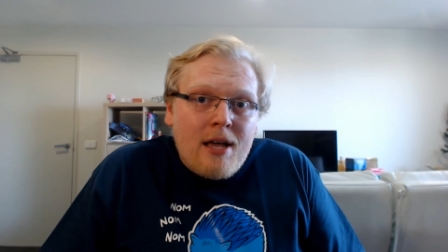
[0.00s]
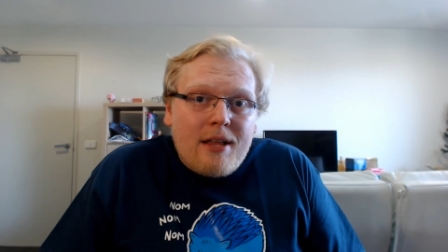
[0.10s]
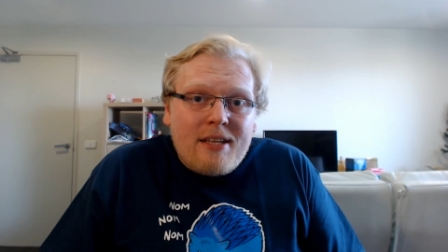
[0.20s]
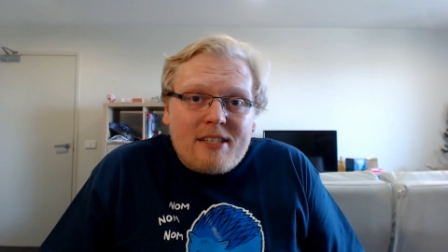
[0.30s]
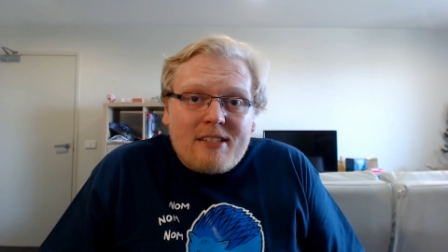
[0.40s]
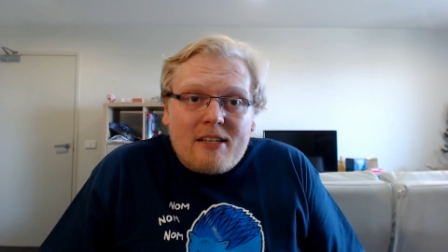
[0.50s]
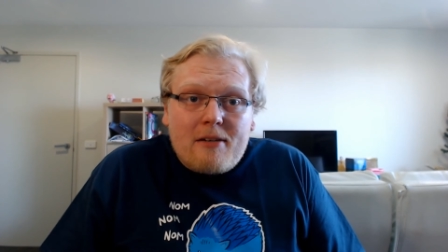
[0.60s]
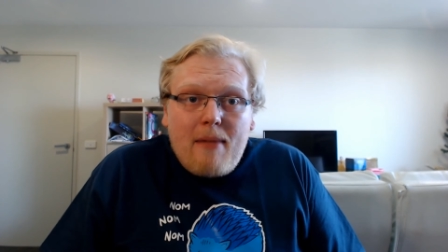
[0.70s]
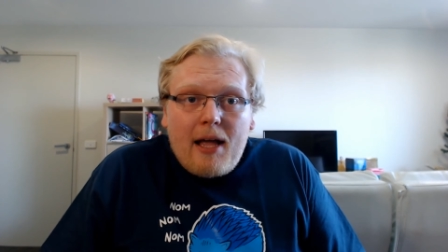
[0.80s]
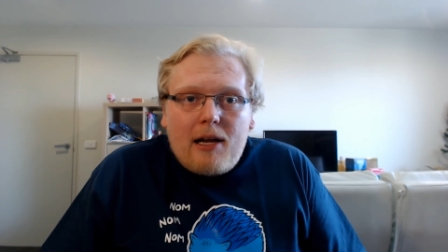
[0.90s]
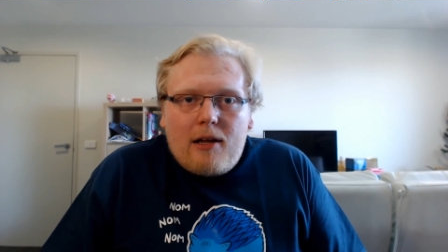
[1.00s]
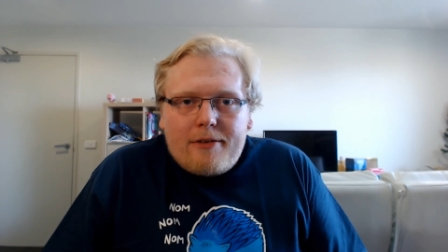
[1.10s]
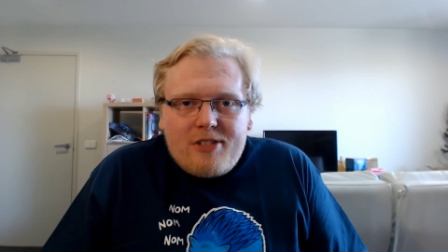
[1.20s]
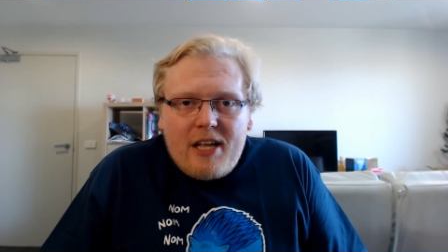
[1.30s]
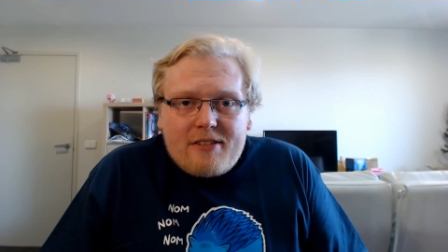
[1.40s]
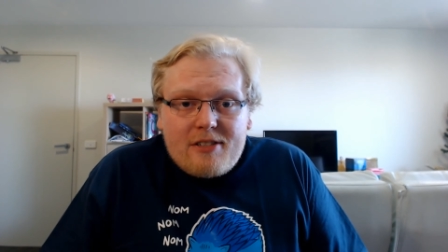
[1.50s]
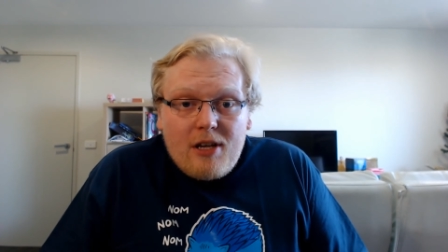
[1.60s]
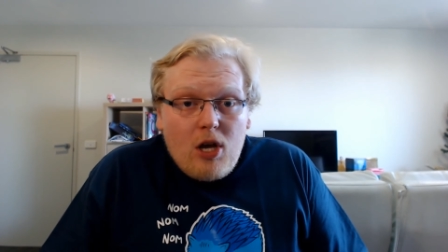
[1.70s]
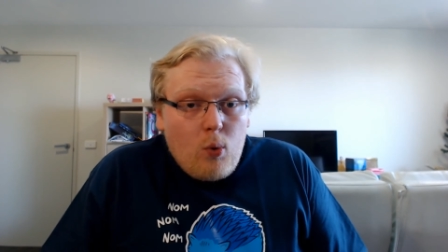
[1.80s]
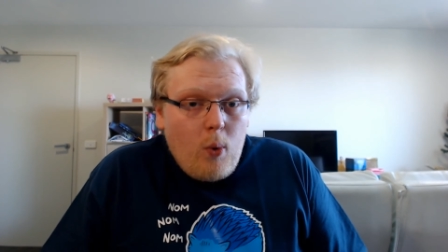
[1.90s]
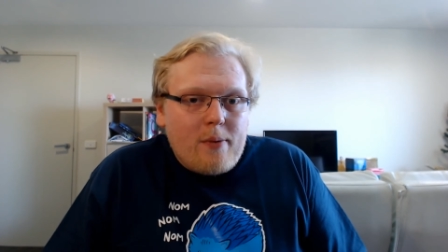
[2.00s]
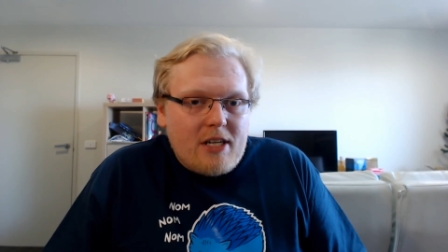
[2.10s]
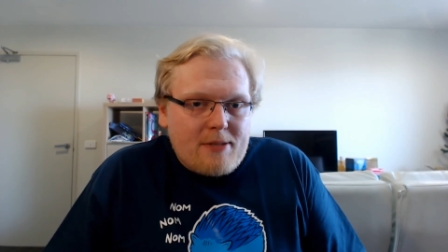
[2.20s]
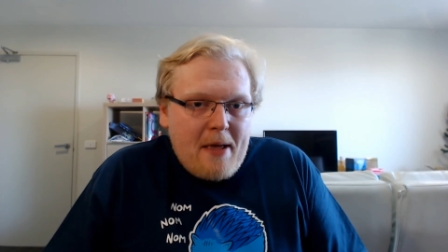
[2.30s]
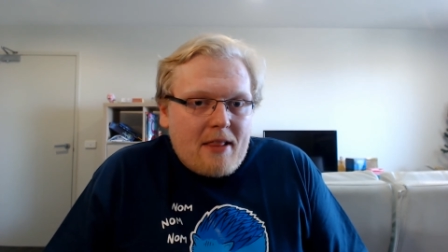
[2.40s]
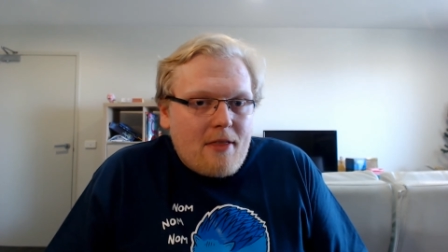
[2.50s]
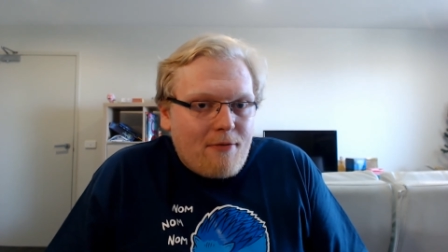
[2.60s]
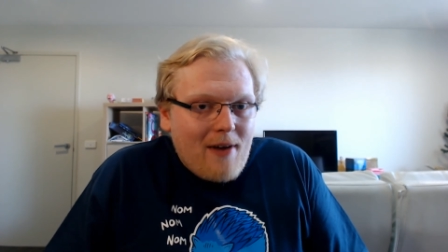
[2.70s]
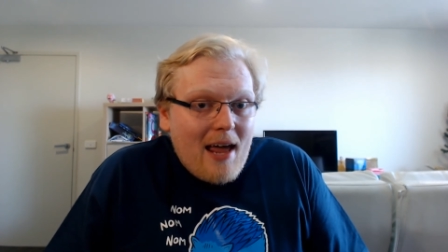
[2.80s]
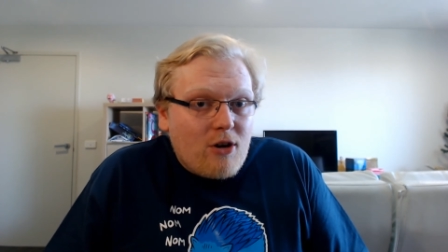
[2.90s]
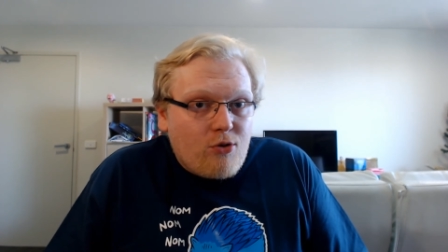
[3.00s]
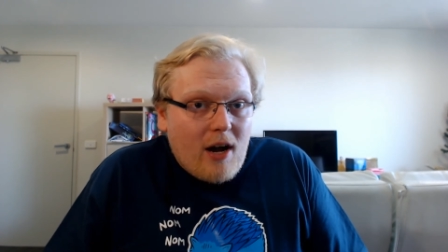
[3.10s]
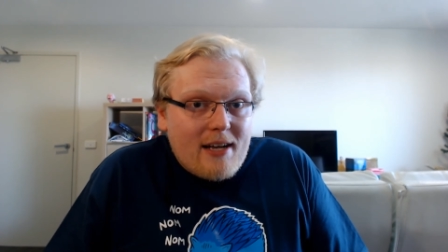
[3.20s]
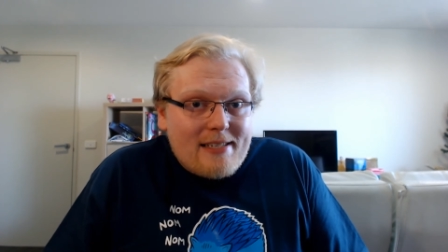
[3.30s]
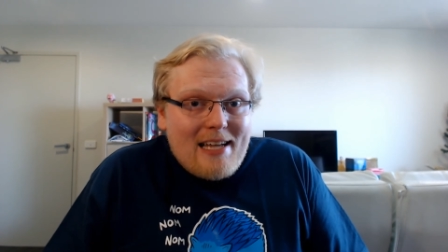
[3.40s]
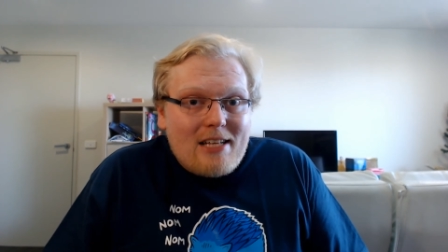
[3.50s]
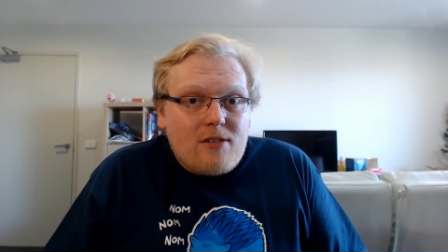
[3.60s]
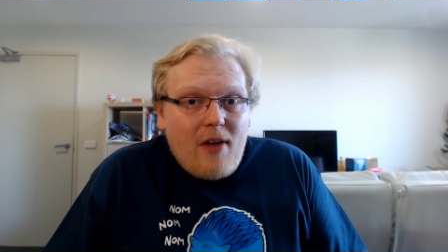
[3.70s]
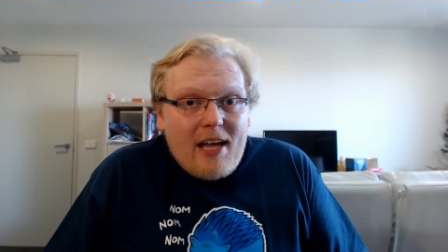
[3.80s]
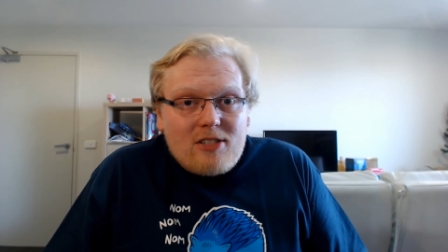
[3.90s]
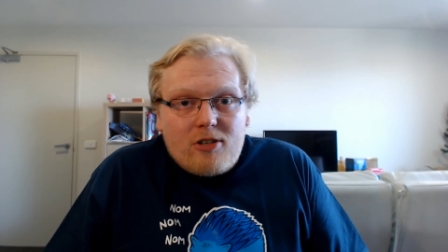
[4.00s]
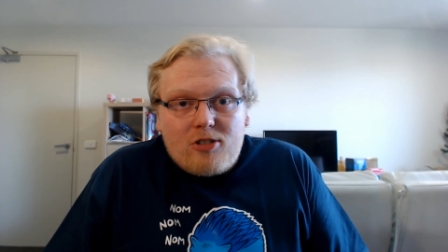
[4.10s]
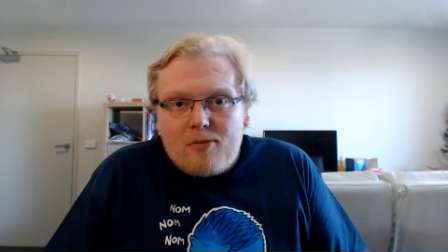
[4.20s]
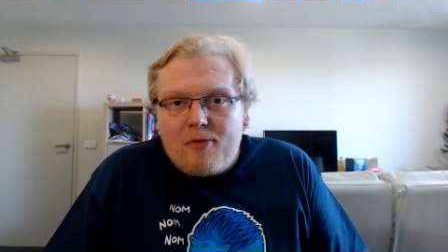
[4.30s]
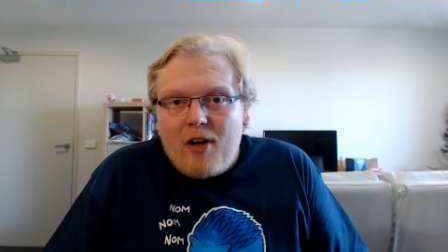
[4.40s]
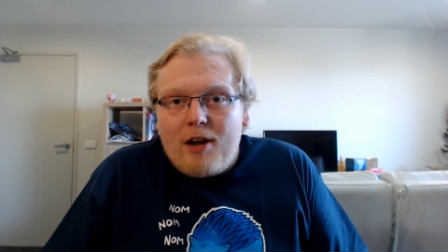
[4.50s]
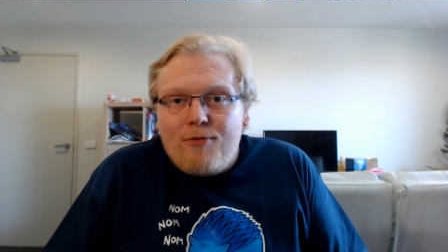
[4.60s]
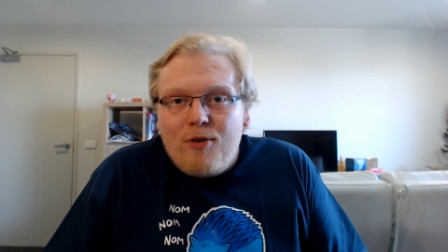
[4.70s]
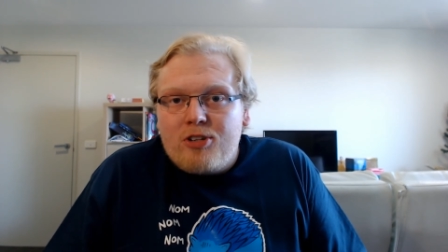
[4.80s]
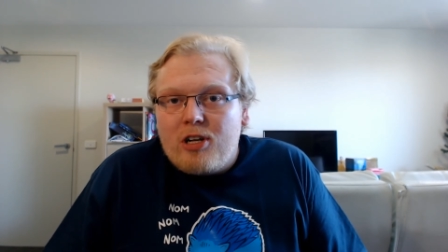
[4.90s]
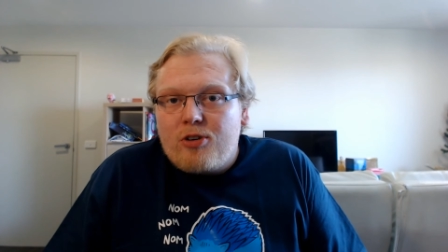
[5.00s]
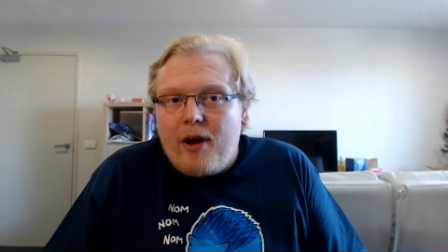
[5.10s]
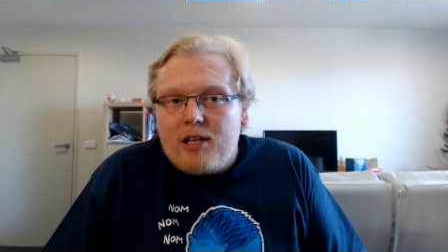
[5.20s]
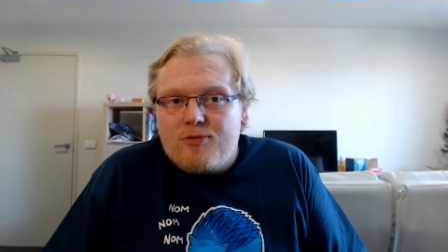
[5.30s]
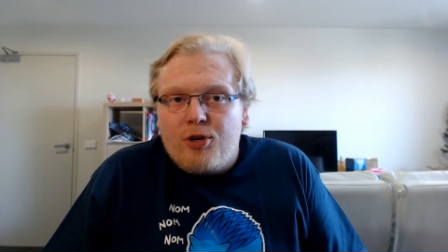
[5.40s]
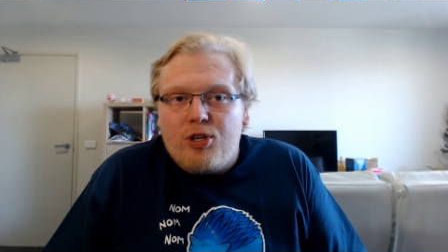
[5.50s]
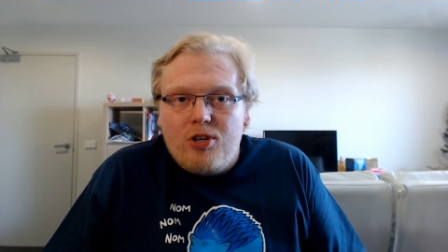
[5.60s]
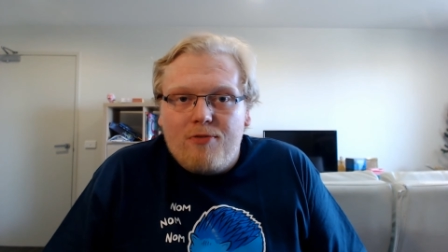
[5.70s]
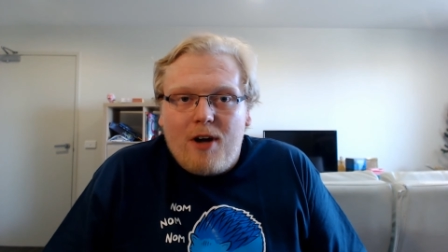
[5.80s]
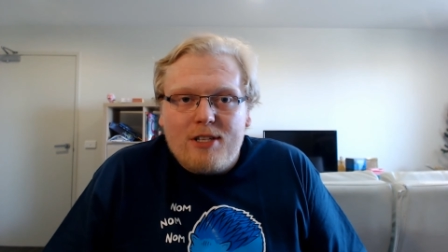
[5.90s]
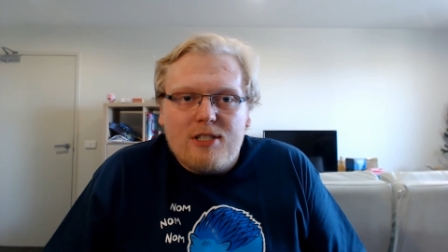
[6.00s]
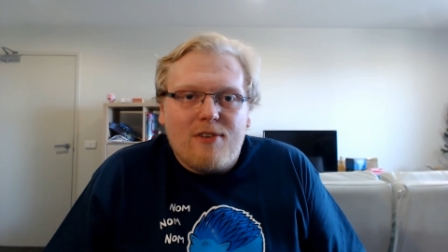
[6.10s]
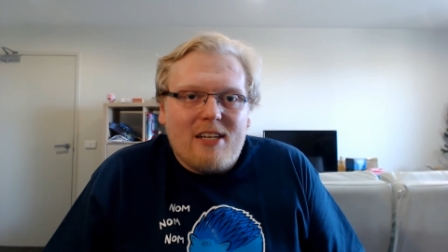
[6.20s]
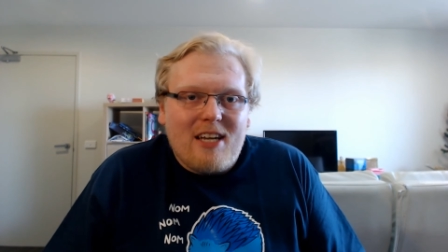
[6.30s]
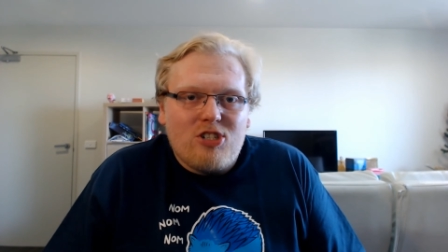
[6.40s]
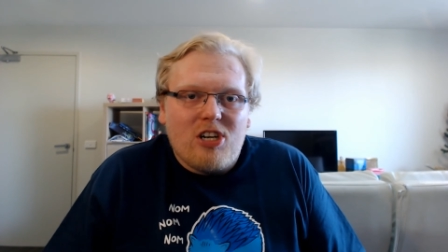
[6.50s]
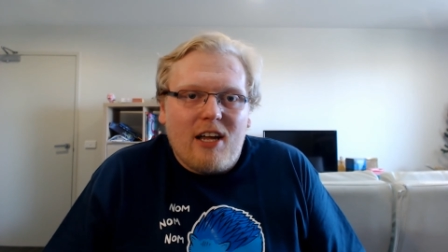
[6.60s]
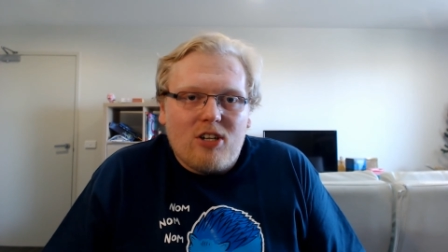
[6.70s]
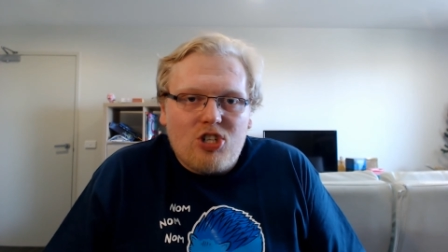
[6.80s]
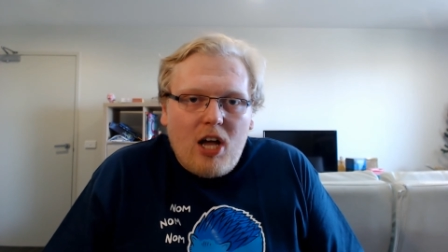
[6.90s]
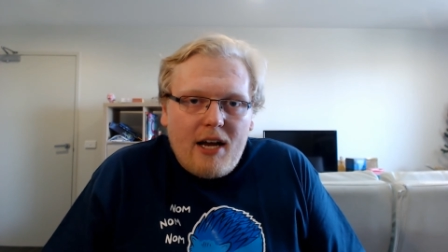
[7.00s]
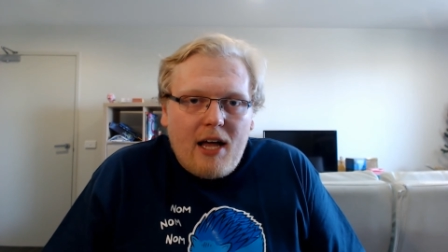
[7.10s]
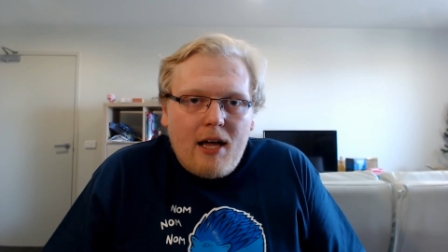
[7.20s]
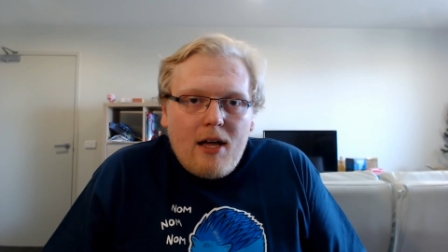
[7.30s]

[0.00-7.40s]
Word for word: this doesn't make a lot of sense we would expect the flat grasslands of Essos to provide fertile grounds for a unified civilization like China,